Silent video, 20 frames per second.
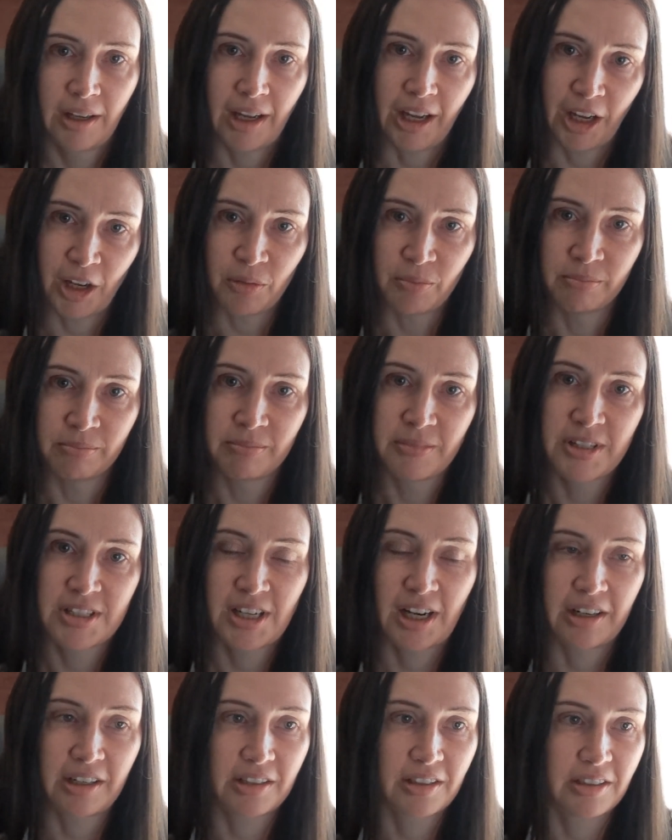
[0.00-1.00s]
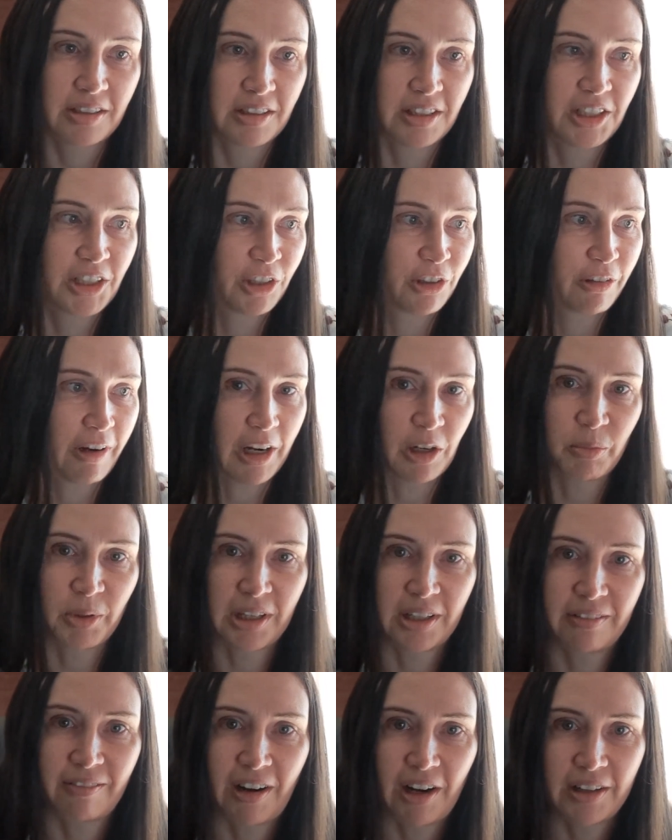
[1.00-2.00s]
um, starting to deteriorate a
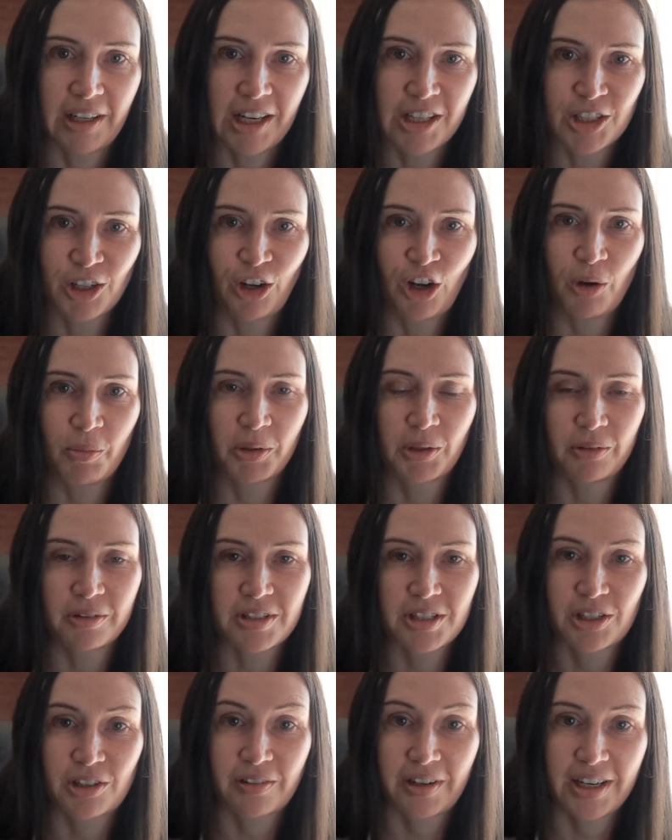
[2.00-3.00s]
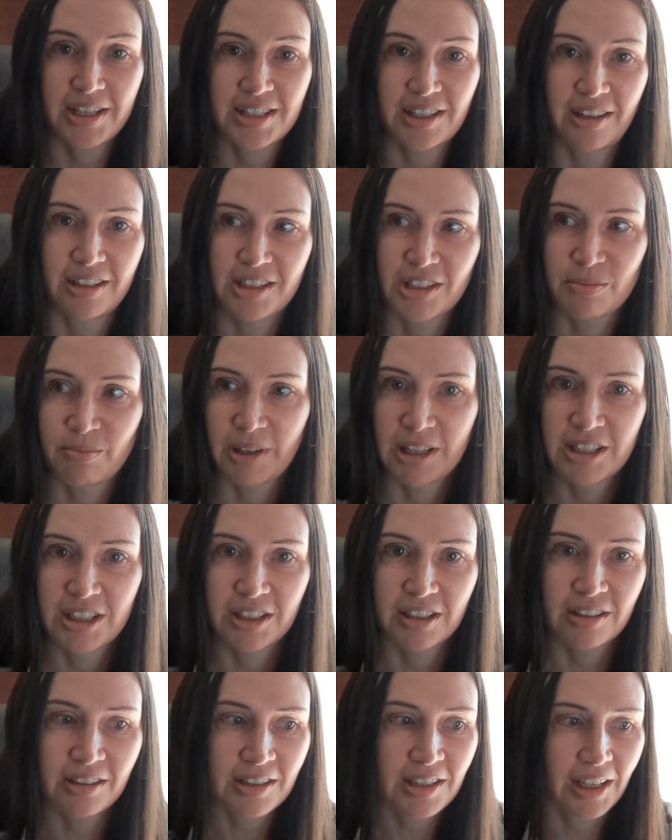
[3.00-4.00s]
bit around that time, but stress that I just
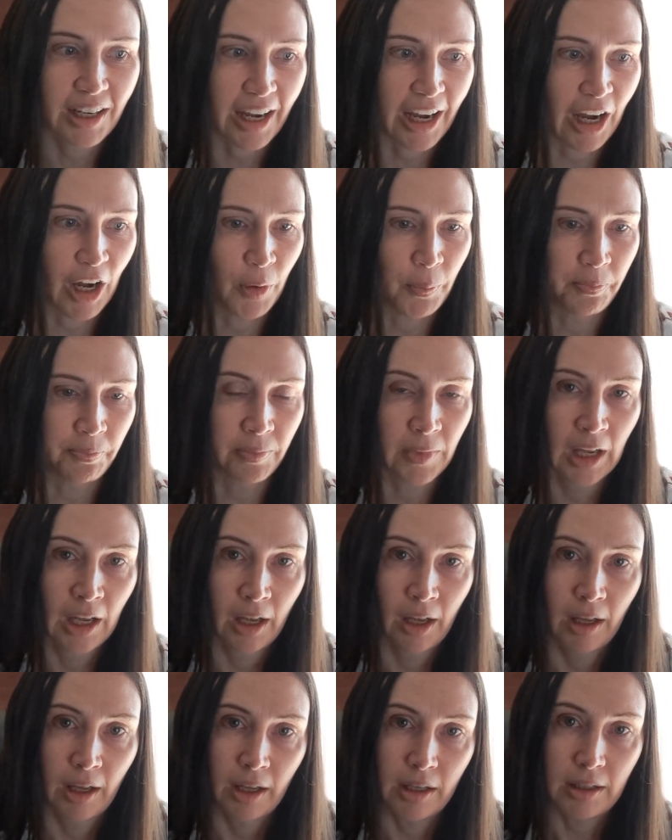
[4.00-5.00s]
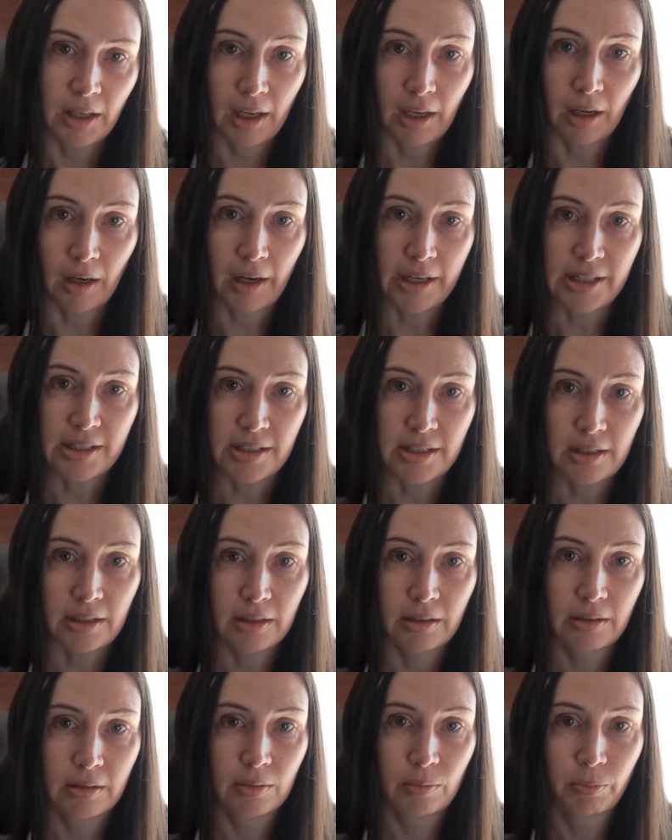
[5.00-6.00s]
mentioned. Um, yeah, I
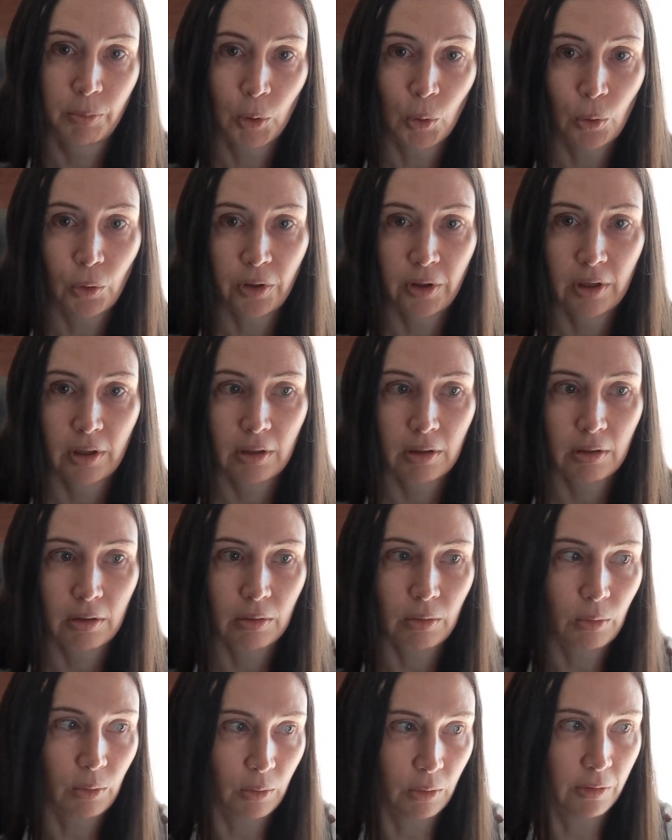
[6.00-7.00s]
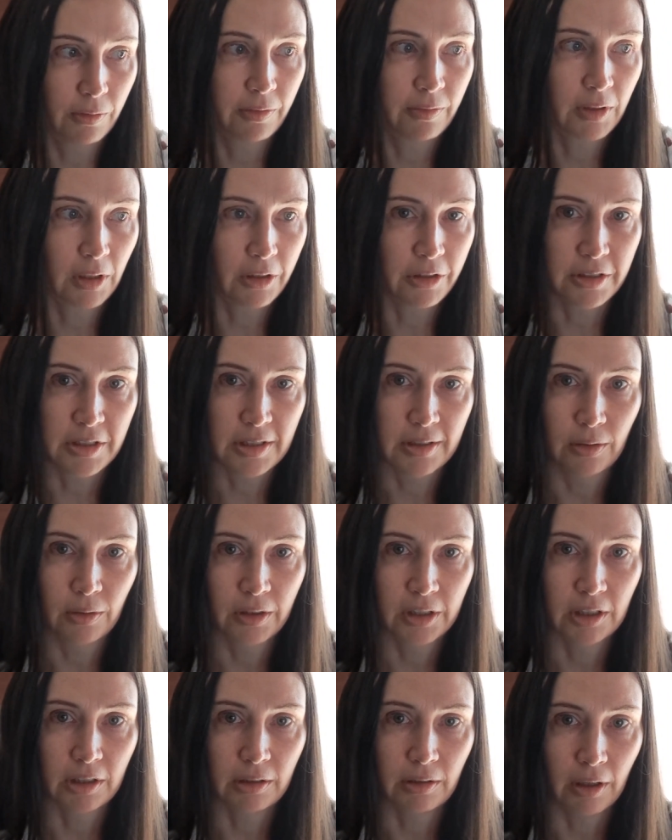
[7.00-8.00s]
did put all of those
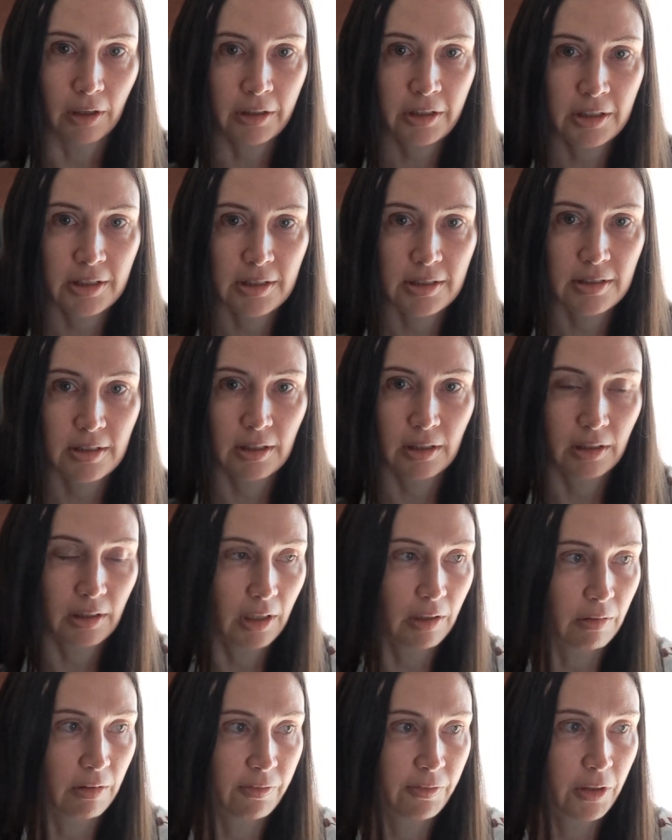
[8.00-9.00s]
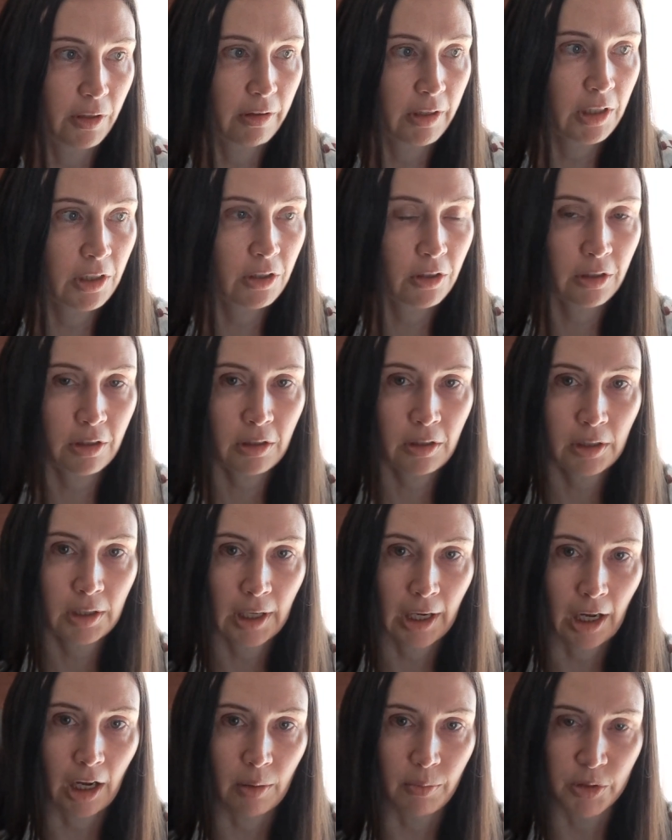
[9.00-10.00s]
lawyer notes that they're referring to.
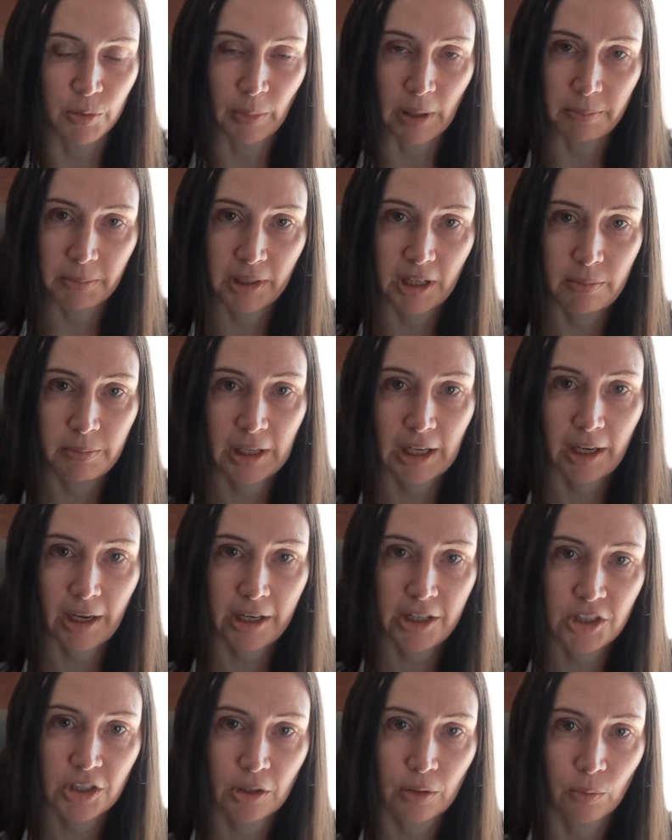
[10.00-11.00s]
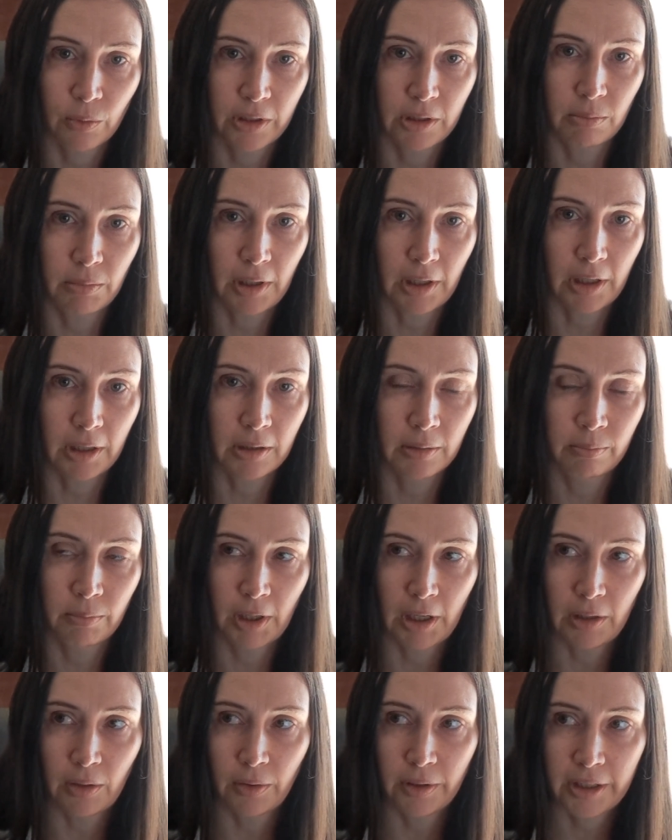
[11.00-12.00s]
Um, was my plea mitigation written by
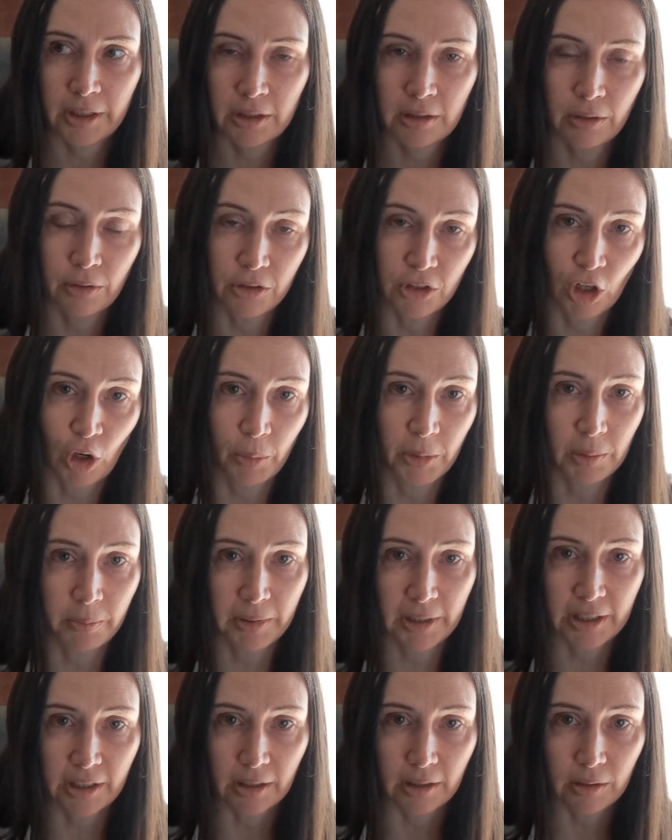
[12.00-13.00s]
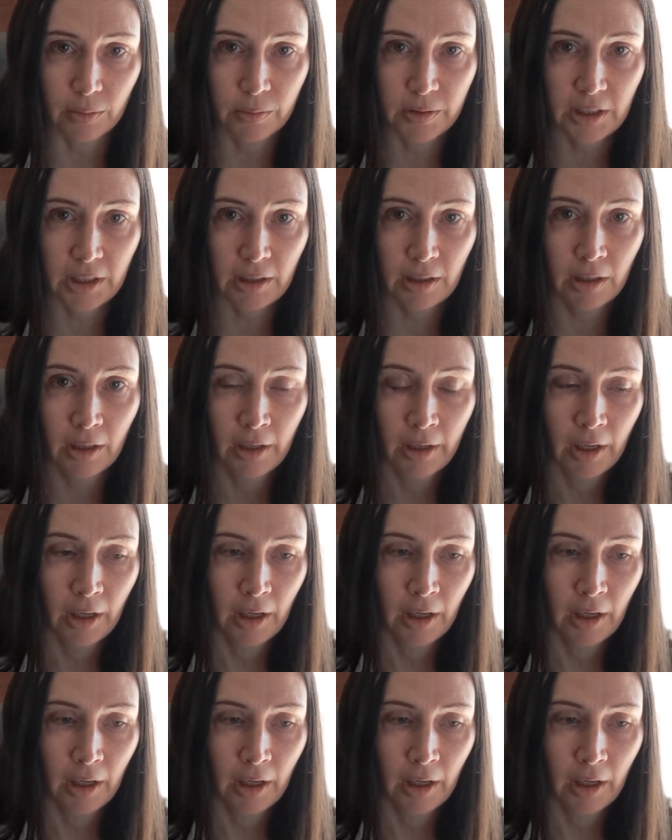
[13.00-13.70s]
my lawyer who told me to plead guilty.